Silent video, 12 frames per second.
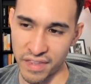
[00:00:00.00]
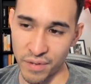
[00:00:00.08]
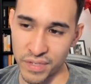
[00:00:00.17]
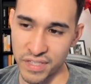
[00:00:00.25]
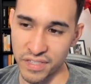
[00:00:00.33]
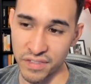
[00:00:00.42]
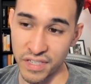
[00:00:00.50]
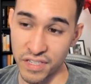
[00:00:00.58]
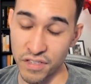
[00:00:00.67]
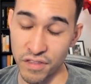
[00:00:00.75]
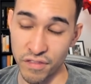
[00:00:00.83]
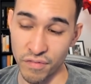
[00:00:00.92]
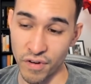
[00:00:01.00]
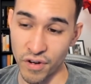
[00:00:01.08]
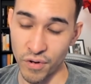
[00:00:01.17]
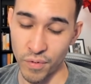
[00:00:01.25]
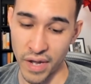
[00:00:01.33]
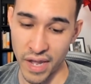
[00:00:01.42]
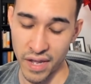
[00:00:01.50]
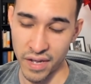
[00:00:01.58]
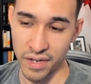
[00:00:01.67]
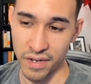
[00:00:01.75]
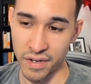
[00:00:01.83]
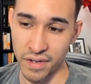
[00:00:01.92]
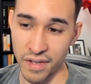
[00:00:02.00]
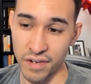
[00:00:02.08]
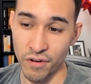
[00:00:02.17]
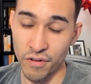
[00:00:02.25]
they would still need to throw an